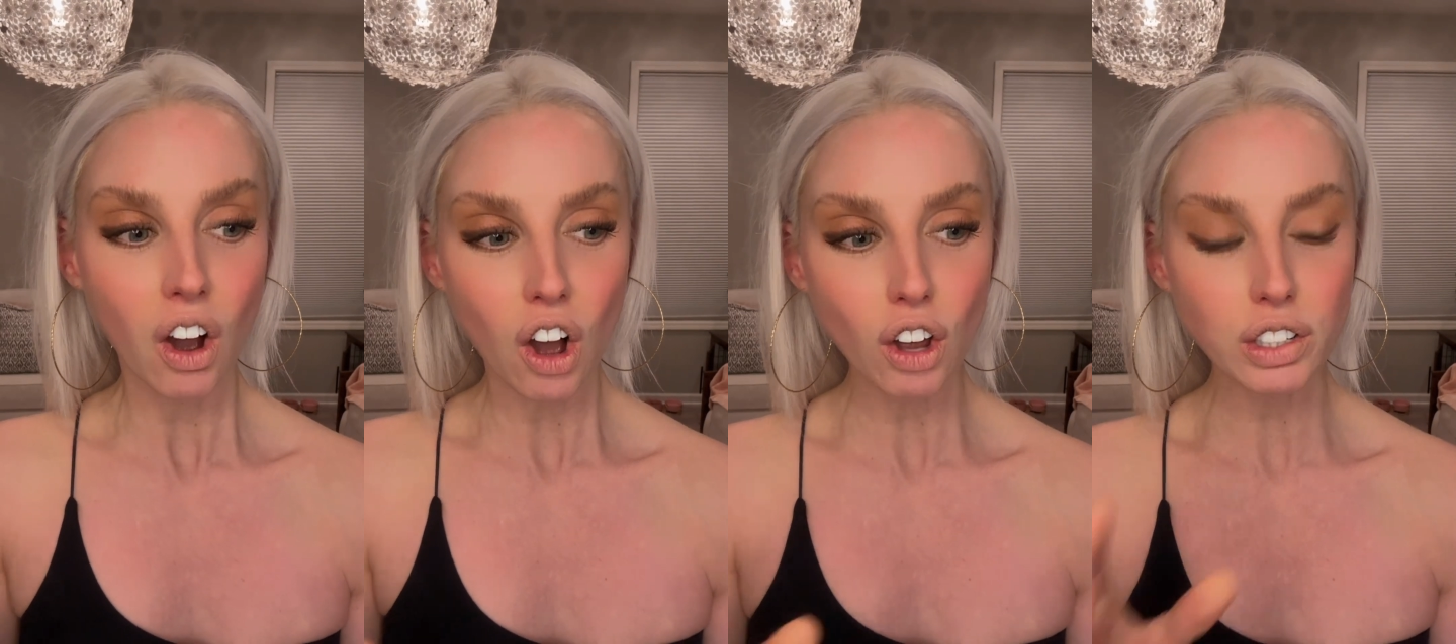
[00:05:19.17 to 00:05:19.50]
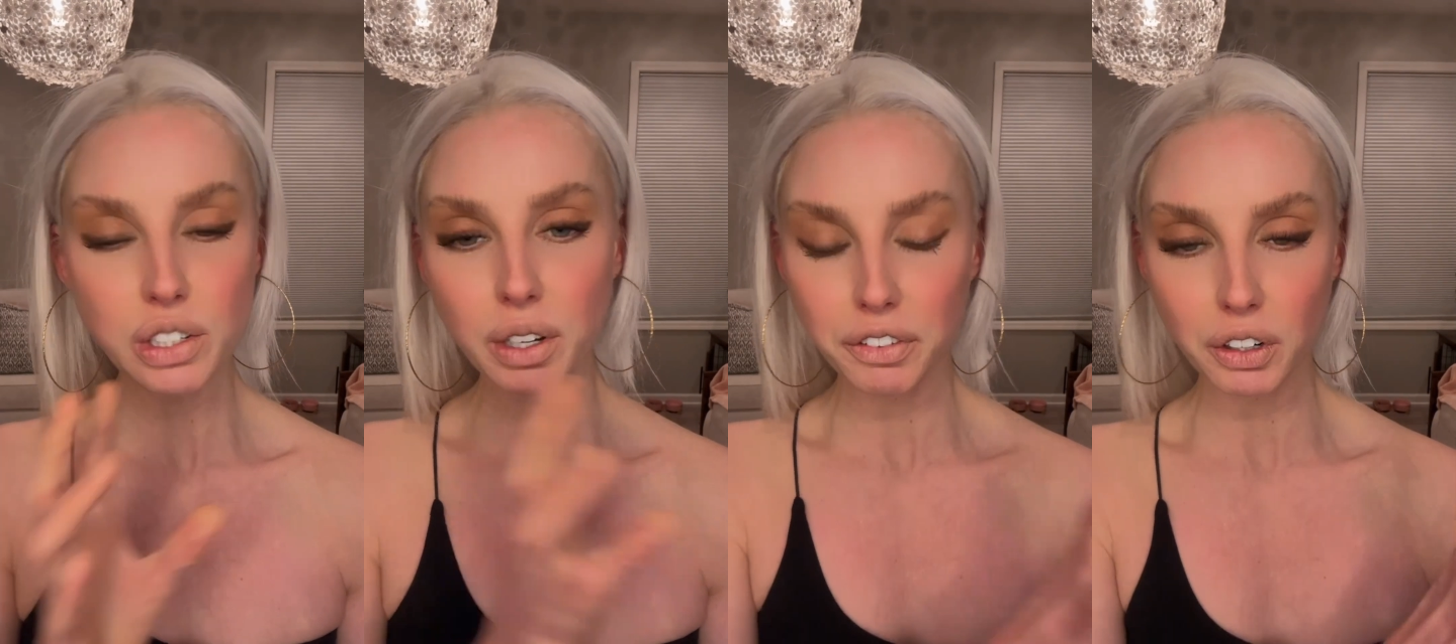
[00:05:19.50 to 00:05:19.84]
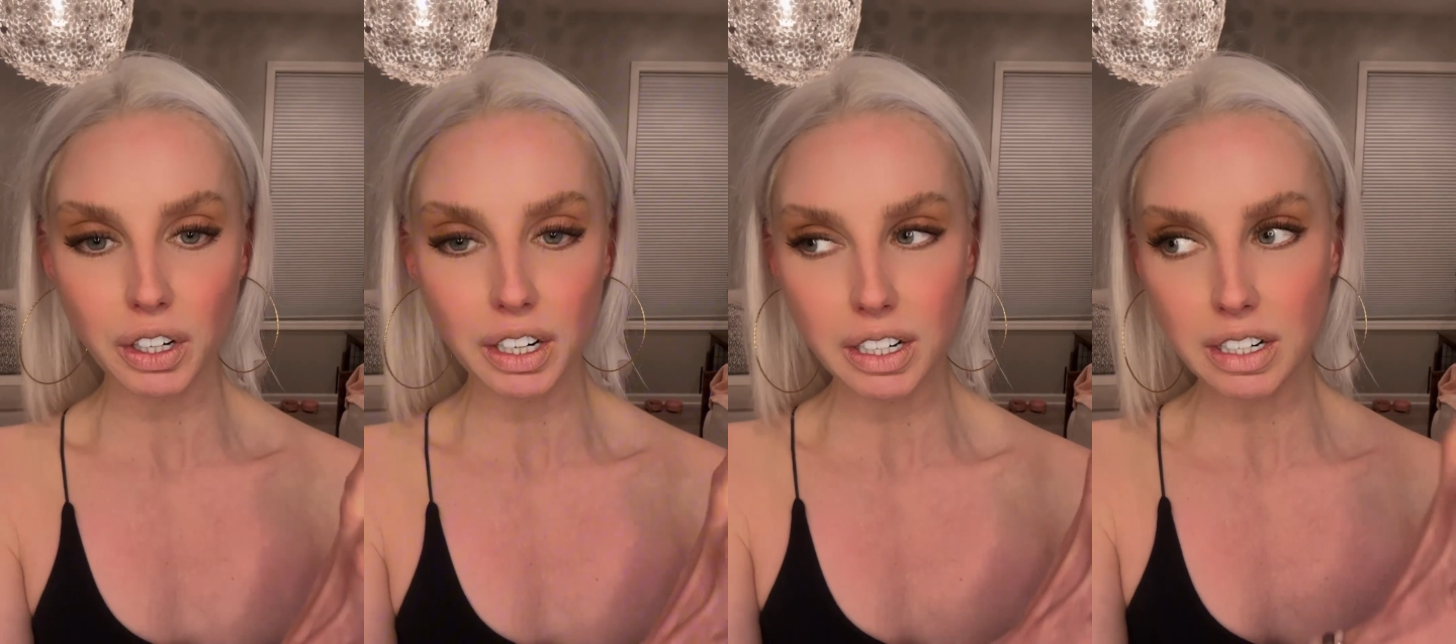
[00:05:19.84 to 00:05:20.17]
Also, if you're
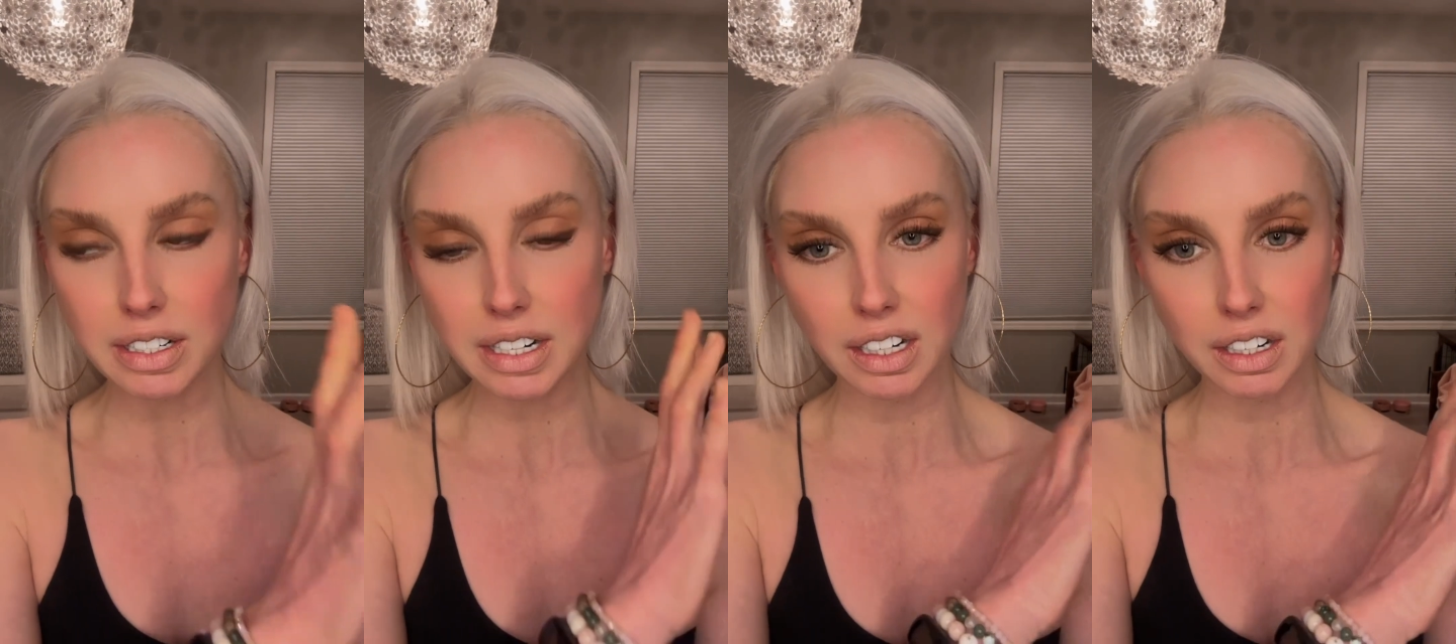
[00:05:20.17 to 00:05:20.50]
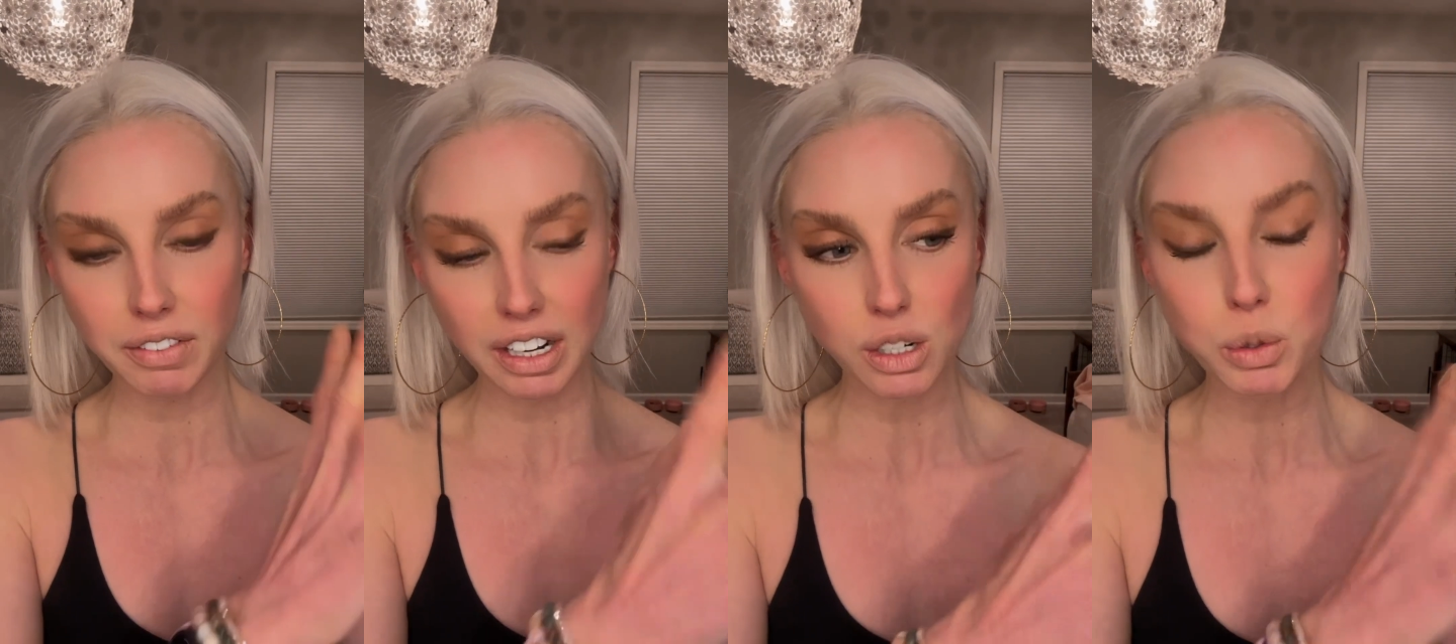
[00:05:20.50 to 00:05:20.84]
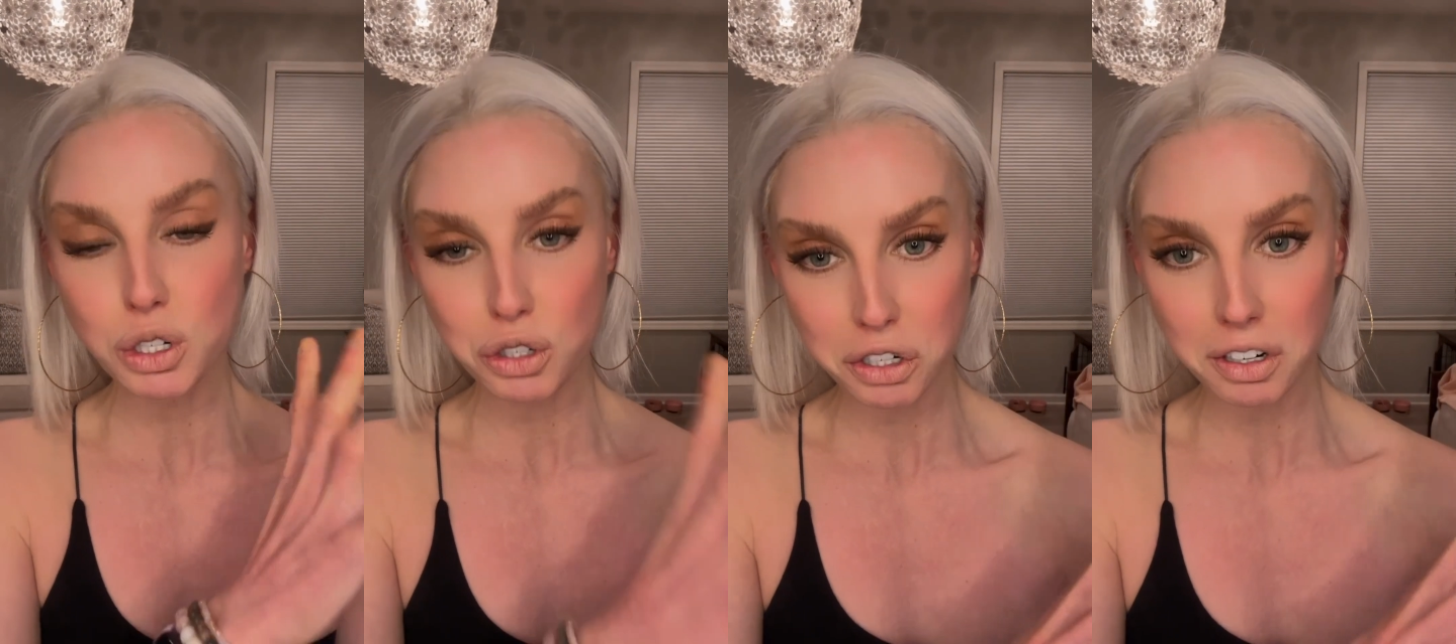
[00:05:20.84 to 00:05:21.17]
gonna take advantage,
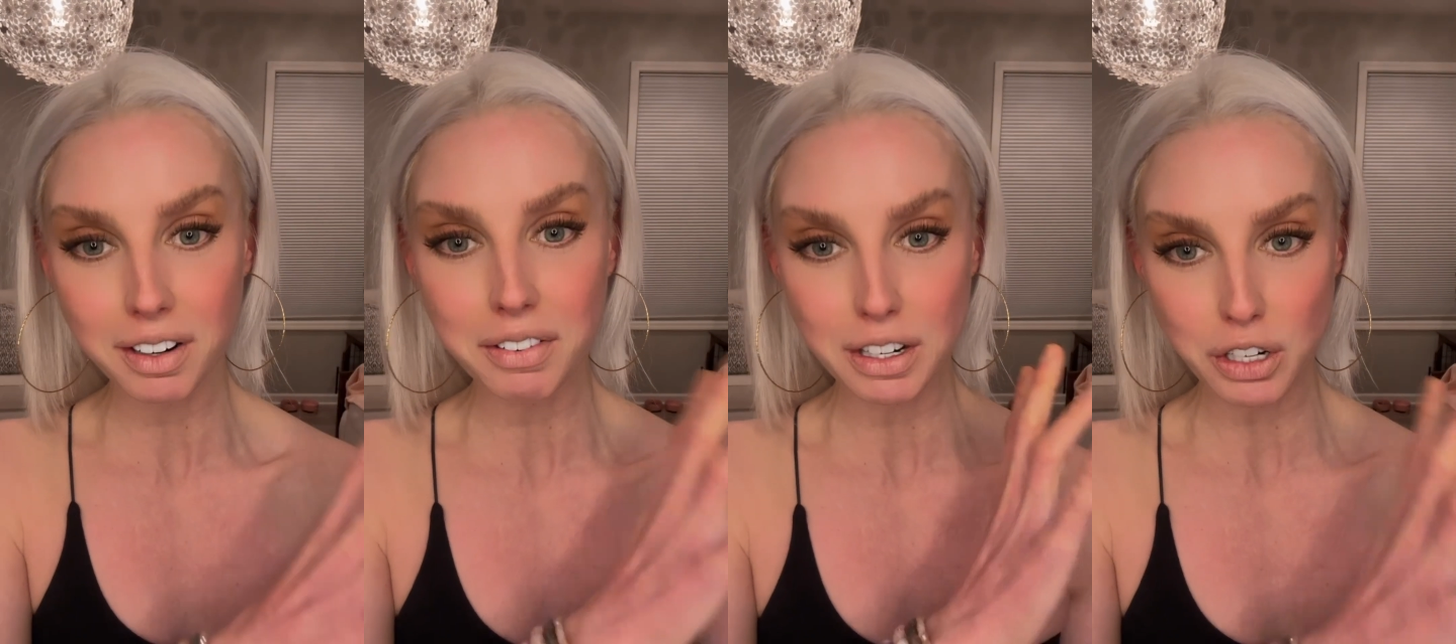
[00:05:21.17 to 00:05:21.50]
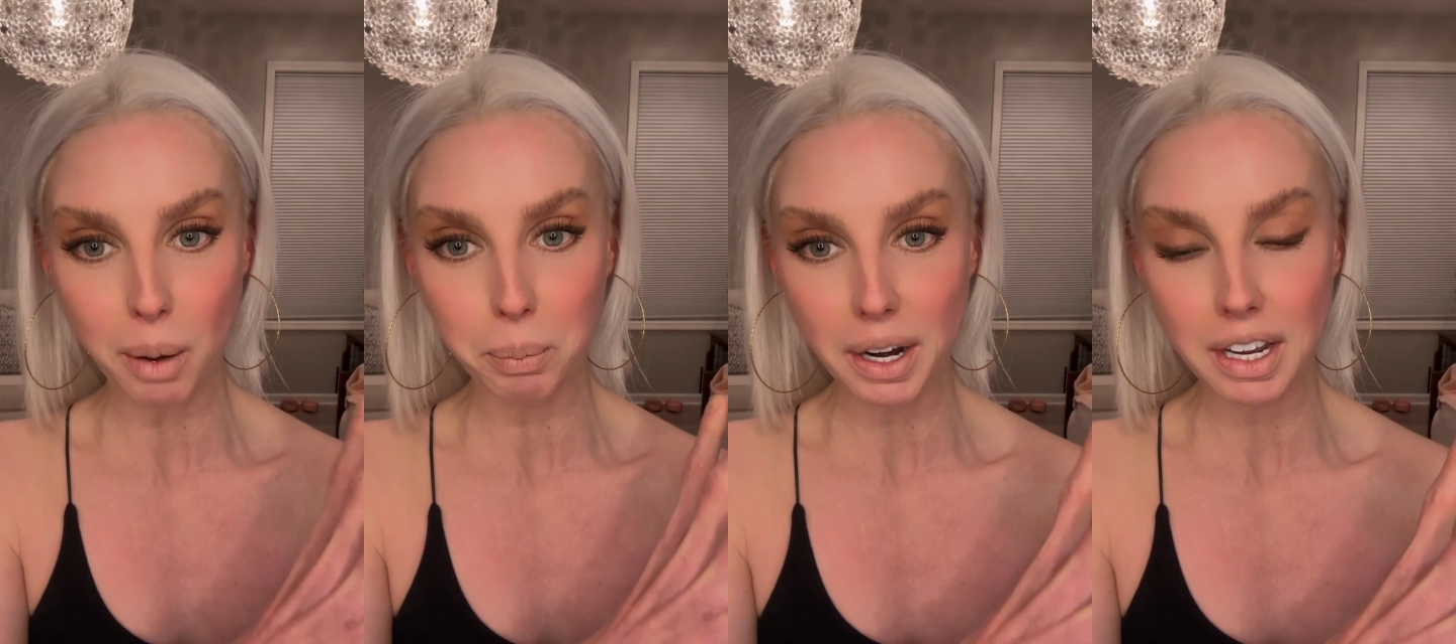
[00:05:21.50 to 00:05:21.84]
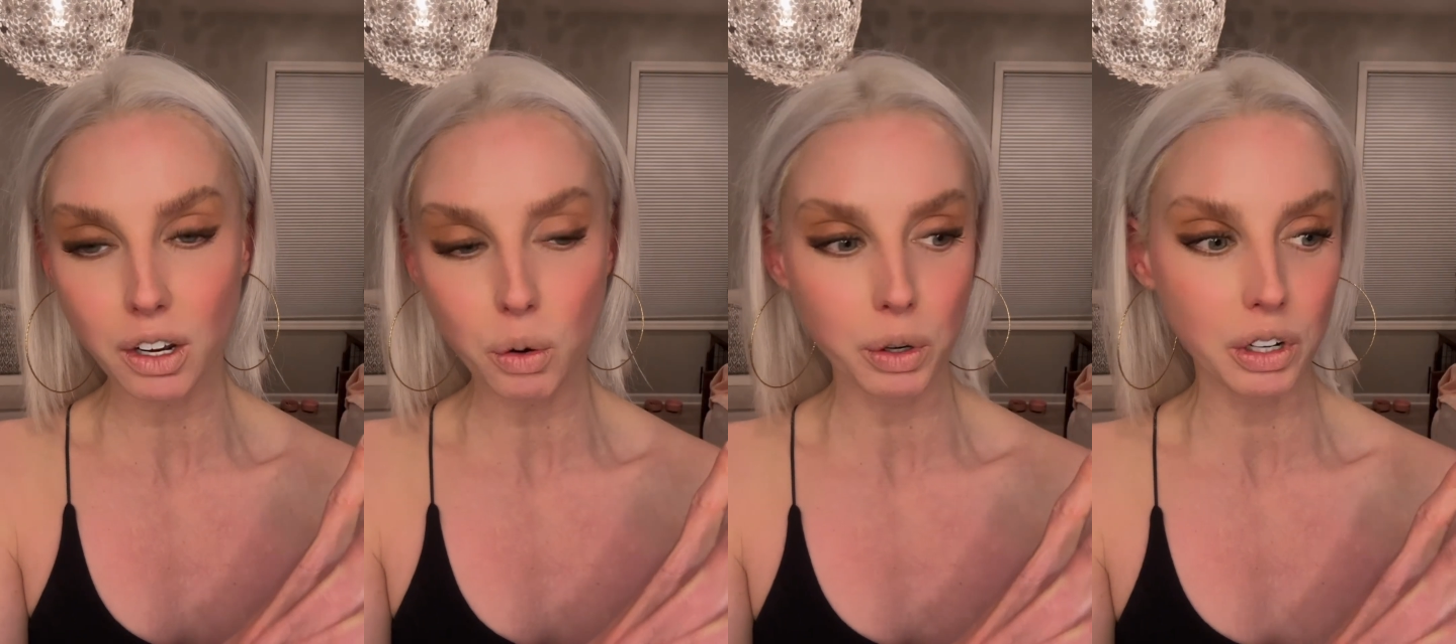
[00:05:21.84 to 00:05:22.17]
which you should, of that top
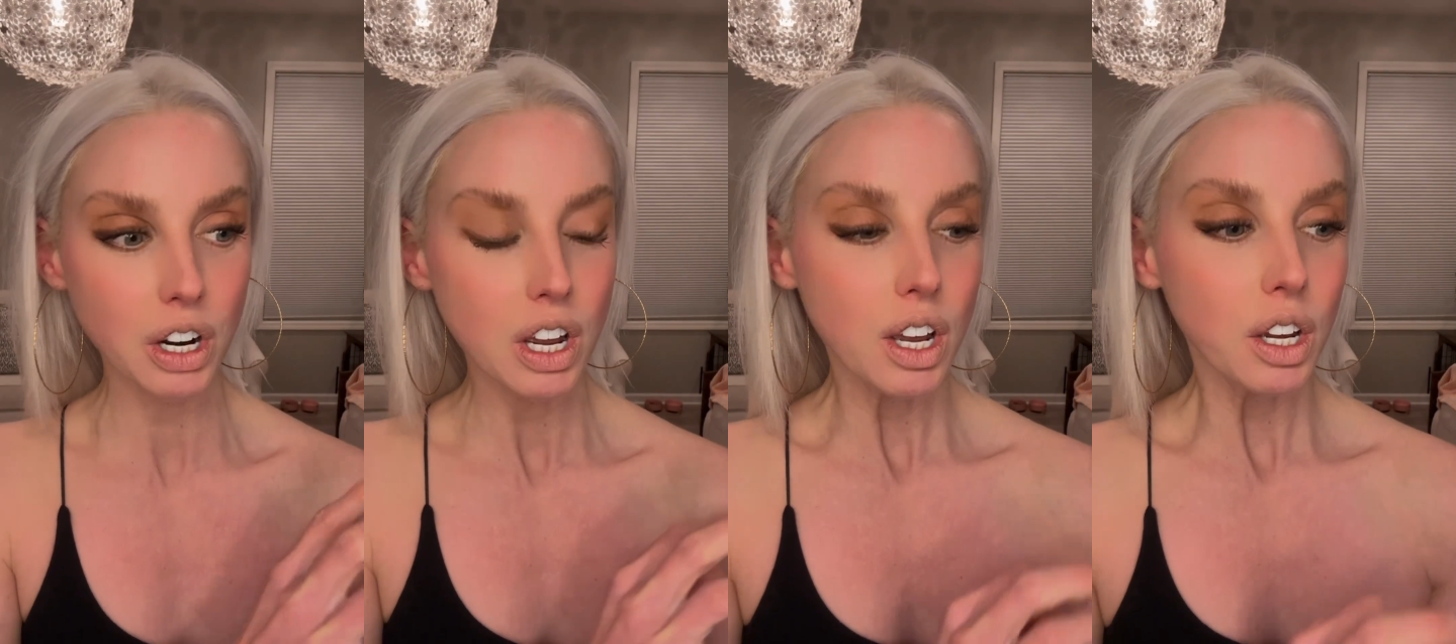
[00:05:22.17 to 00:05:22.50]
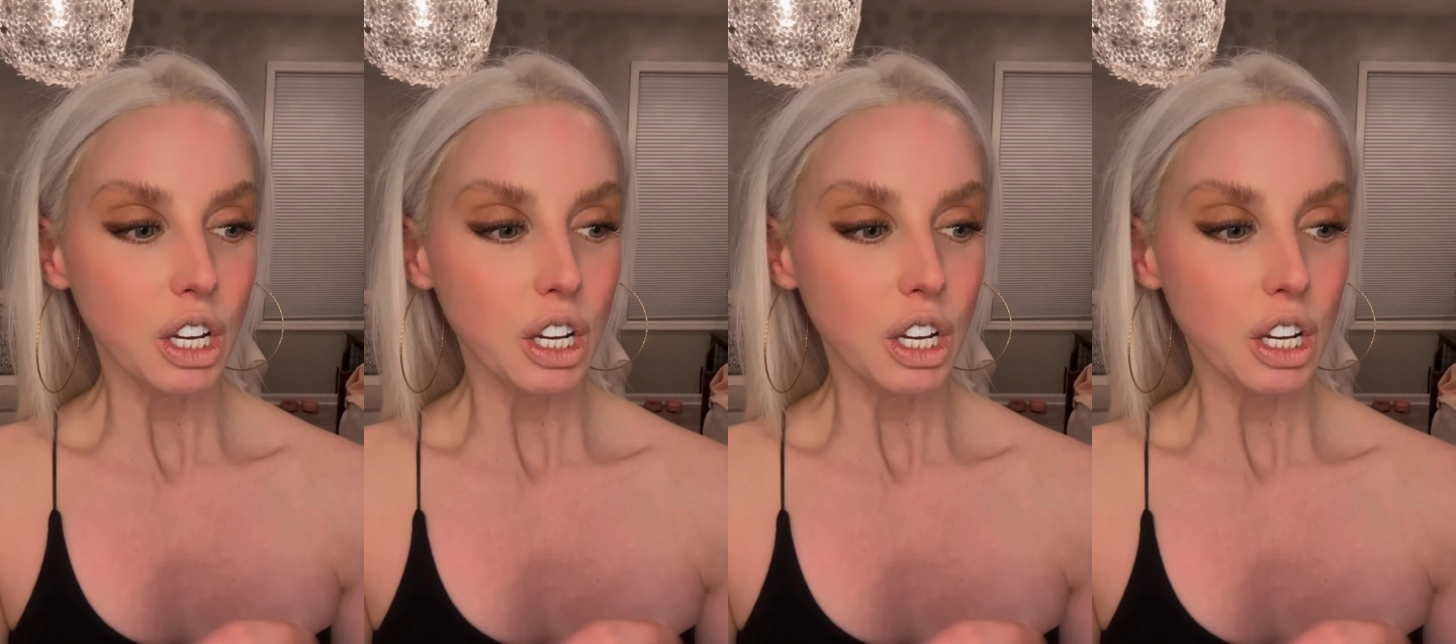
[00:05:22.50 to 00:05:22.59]
right-hand corner, you